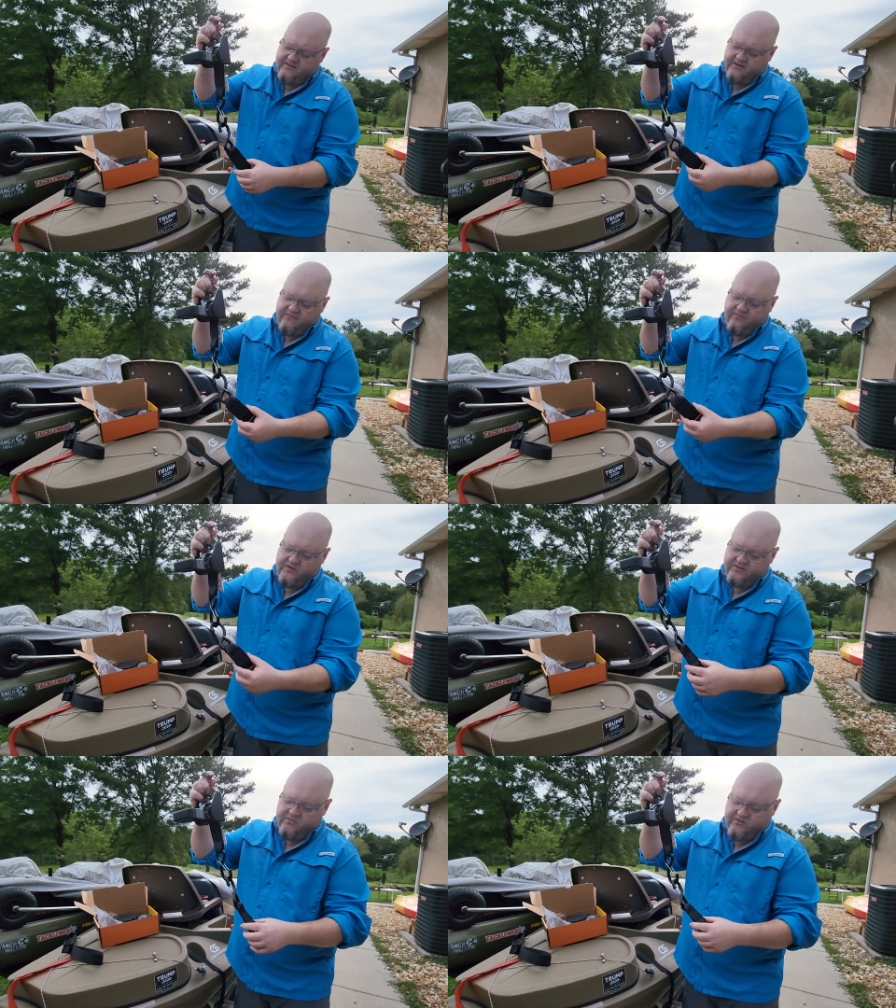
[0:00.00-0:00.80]
uh,
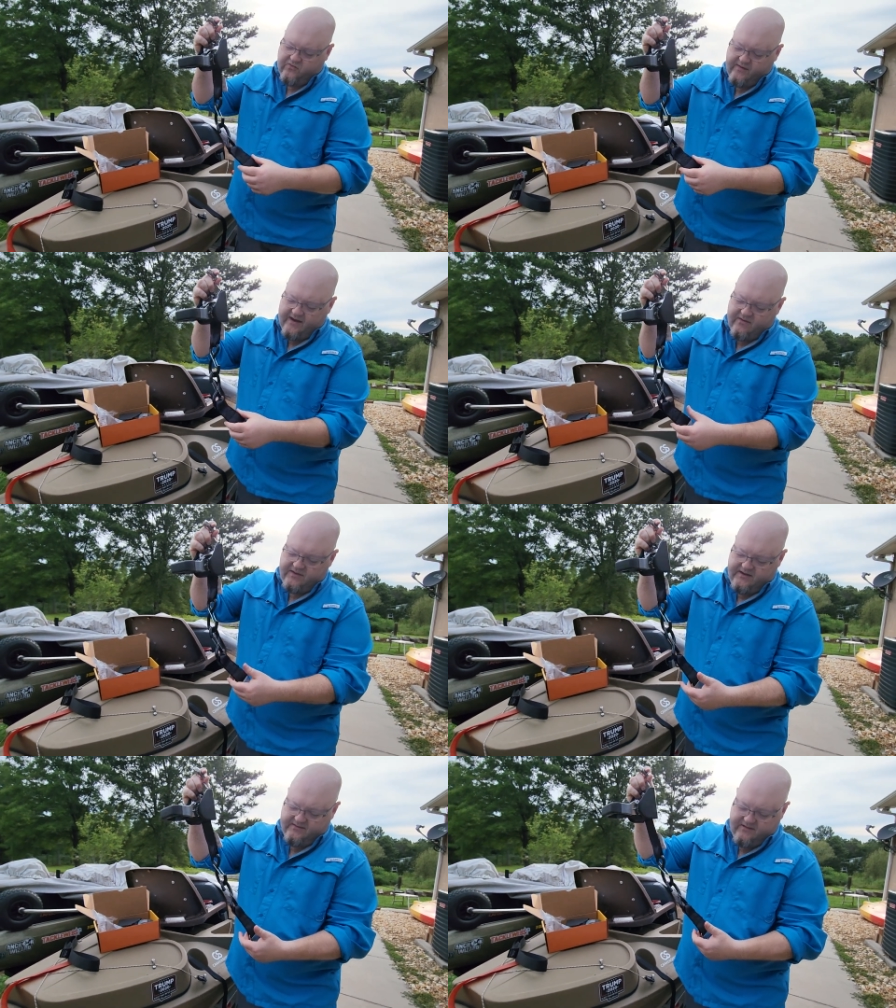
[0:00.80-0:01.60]
for it to move
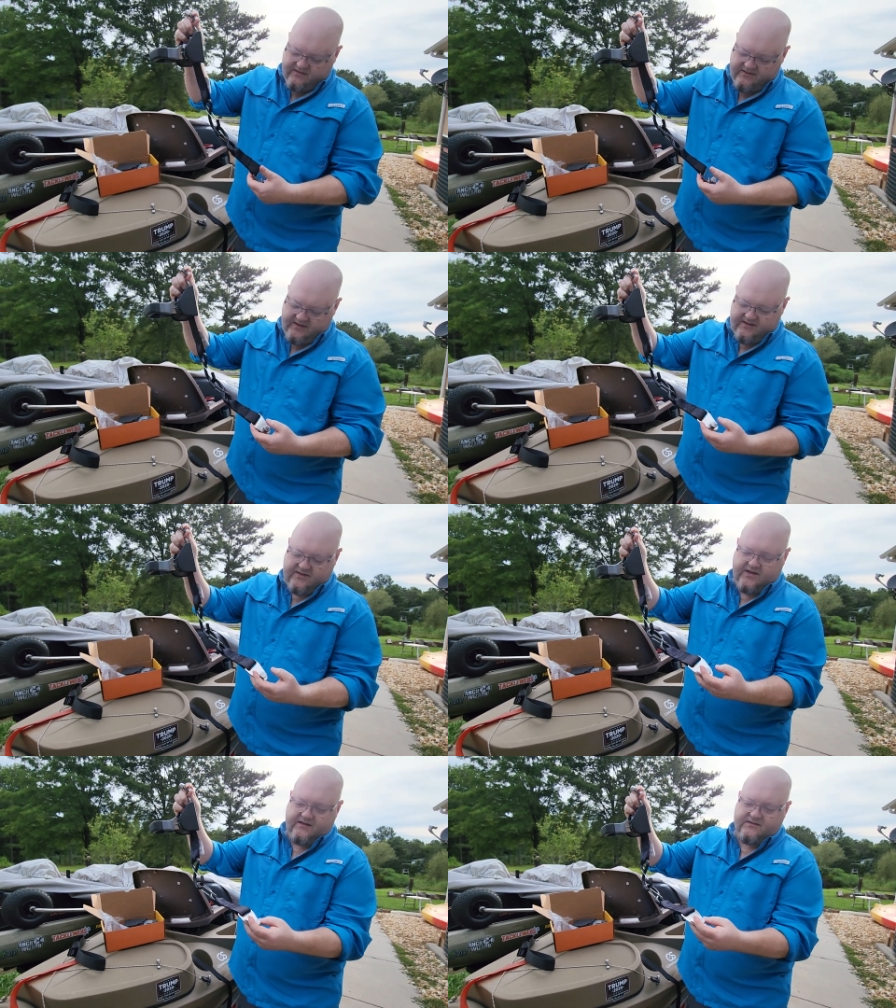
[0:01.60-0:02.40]
around and,
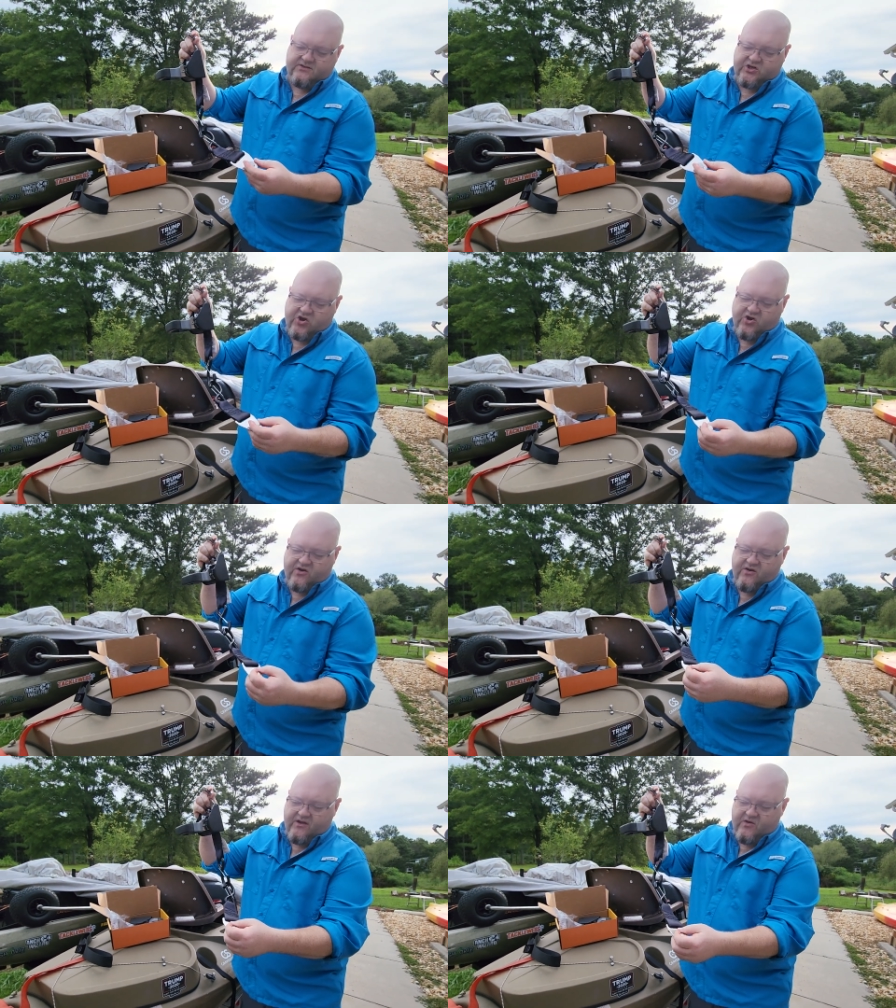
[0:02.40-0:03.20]
and uh,
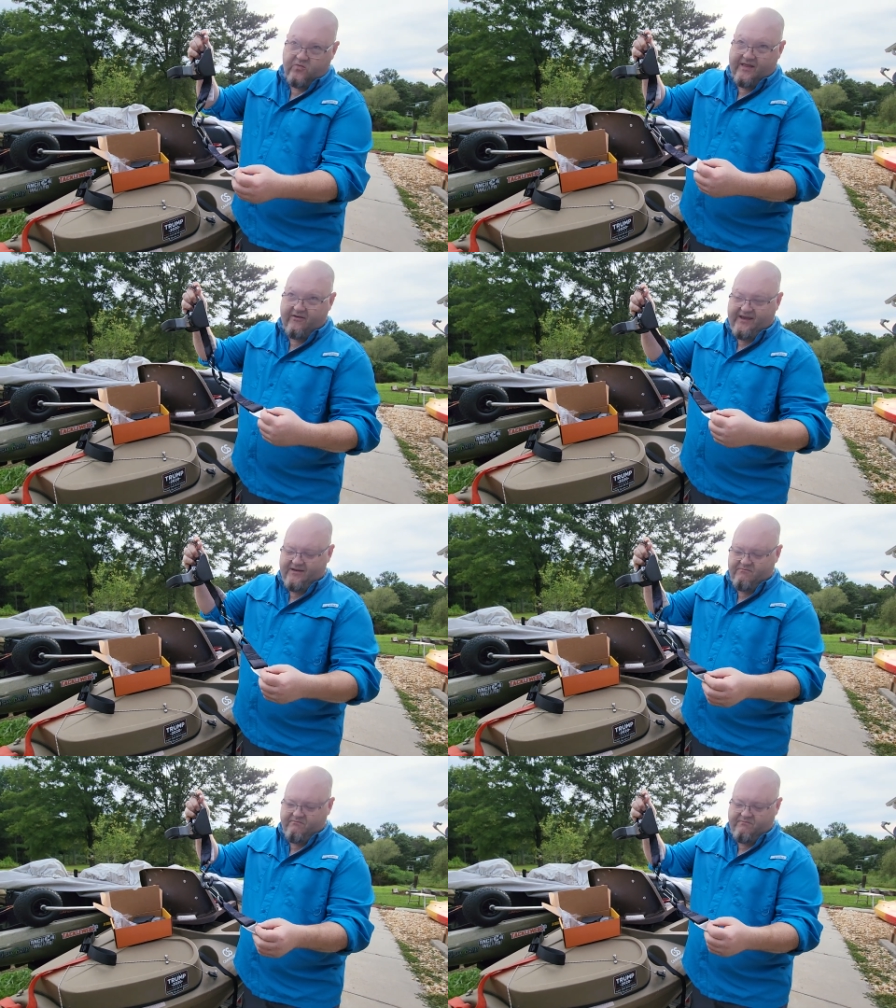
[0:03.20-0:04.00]
turn without
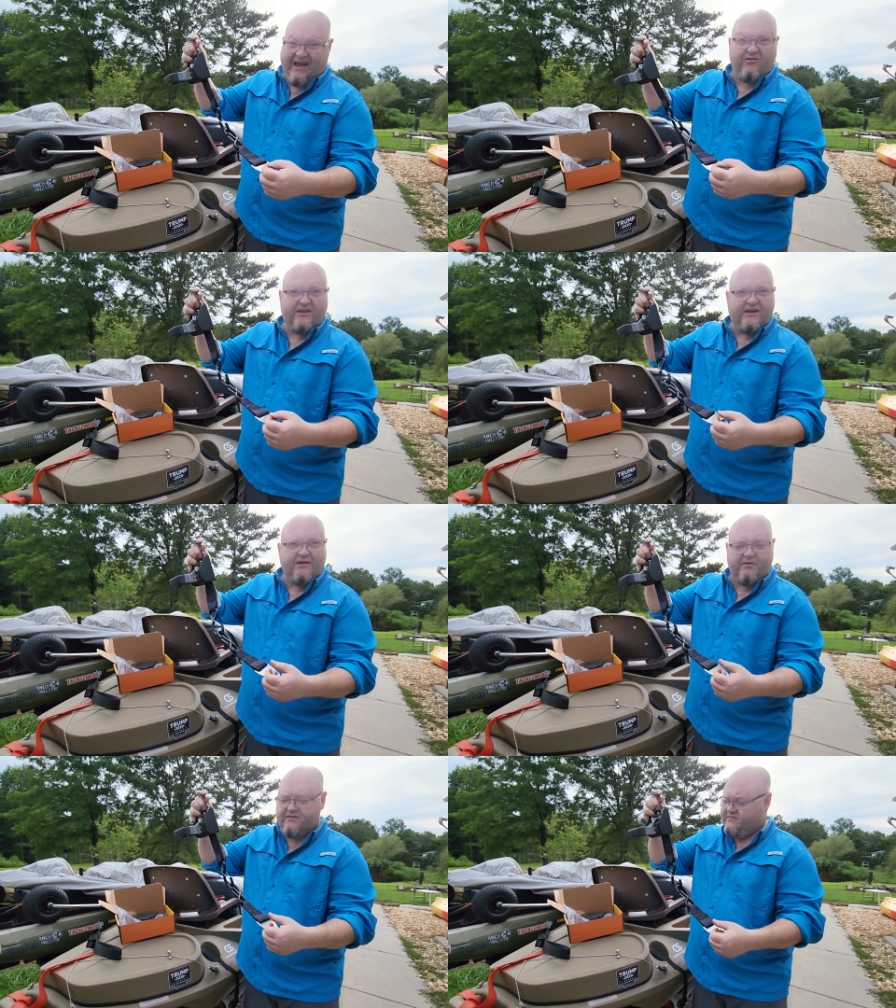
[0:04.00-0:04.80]
getting bound
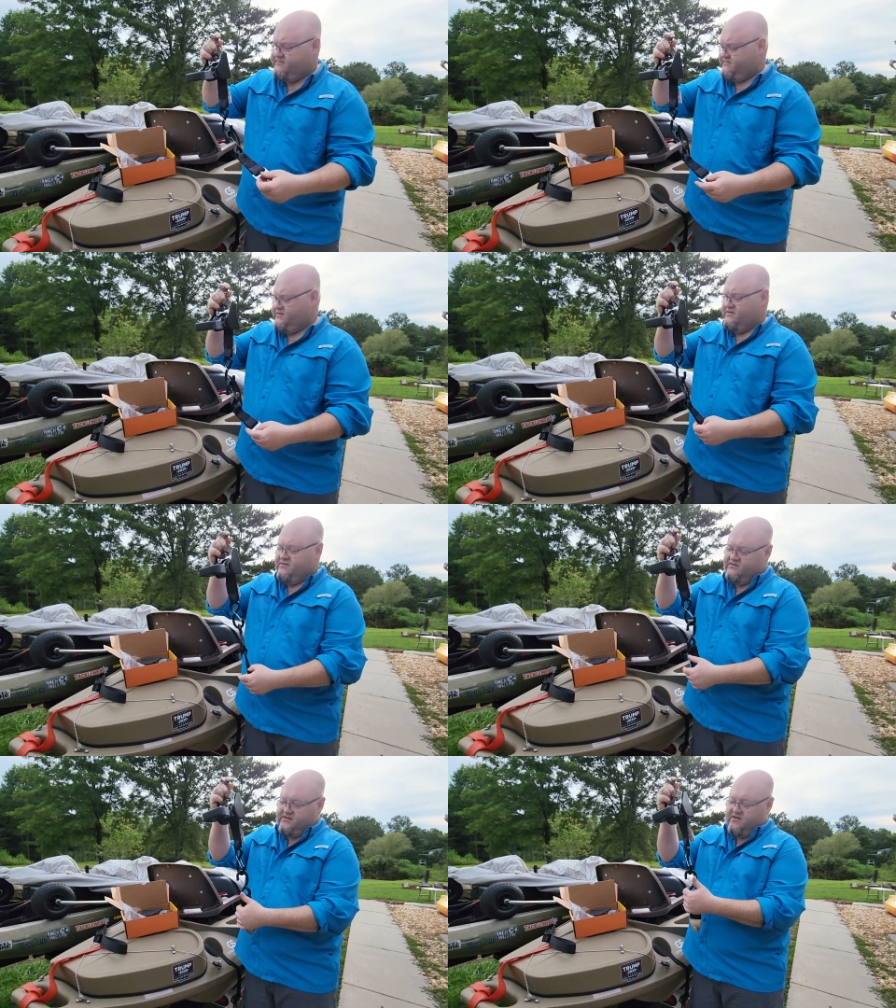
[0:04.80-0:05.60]
up.
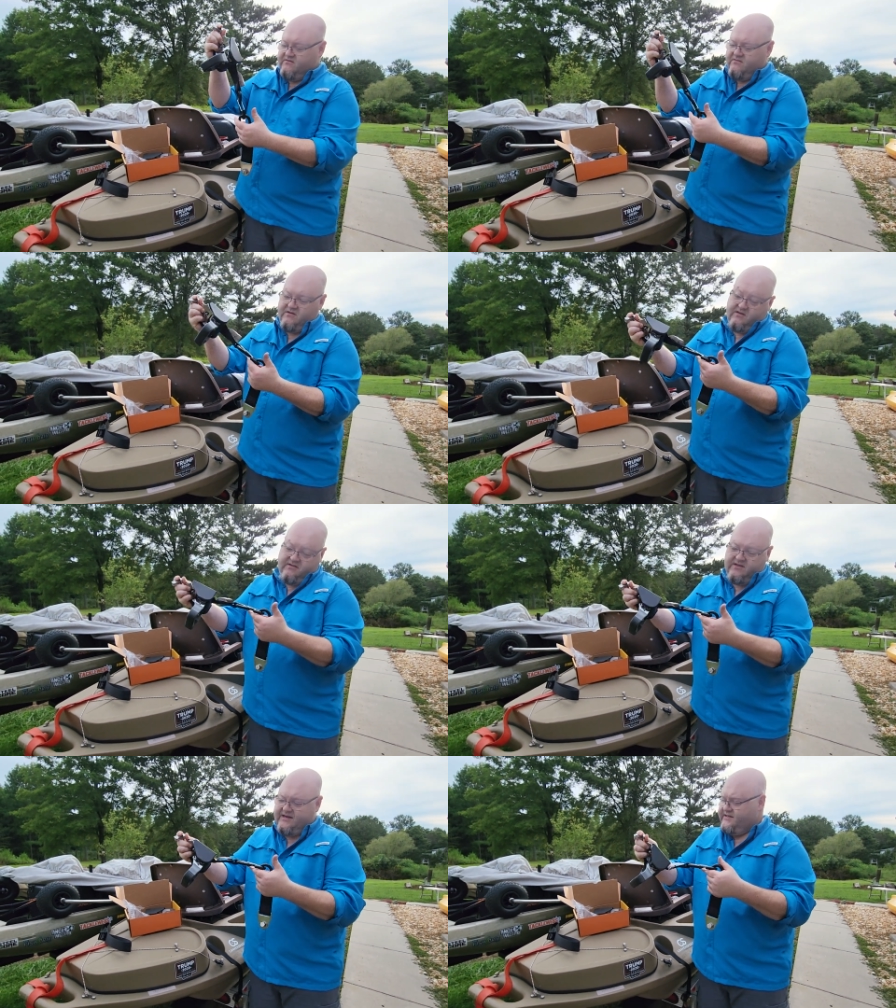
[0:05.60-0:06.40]
So
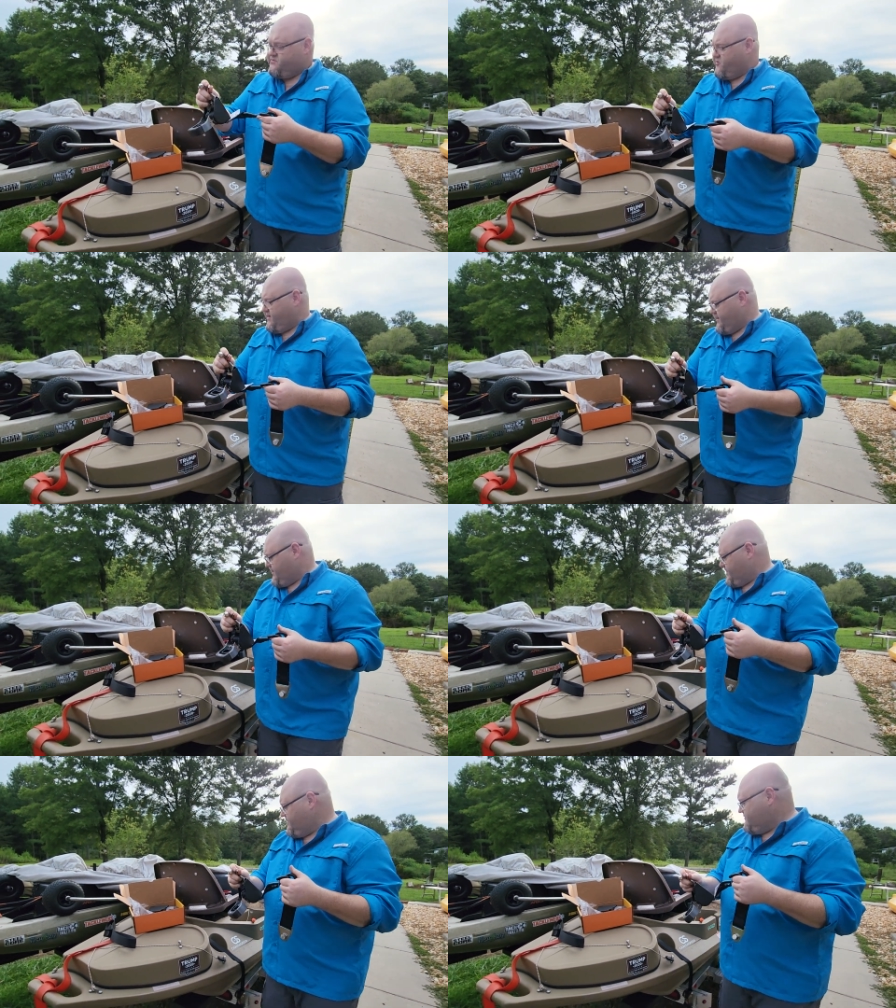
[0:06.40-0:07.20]
that is pretty
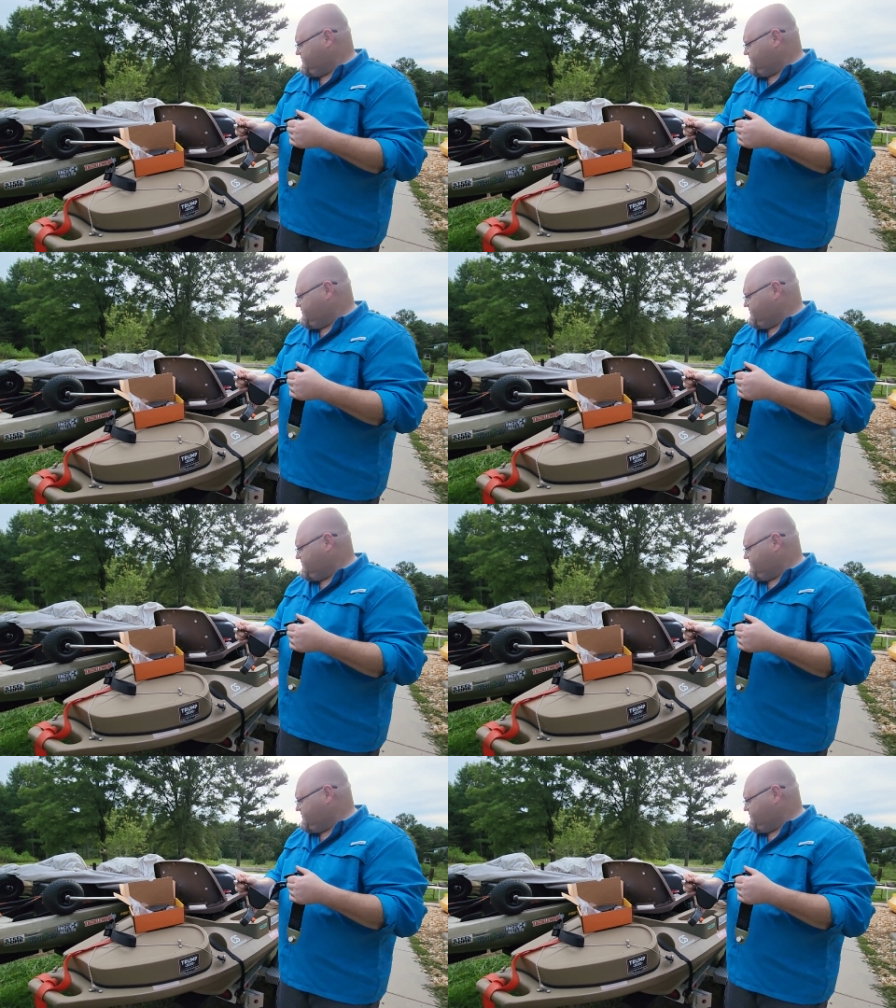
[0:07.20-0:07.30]
neat.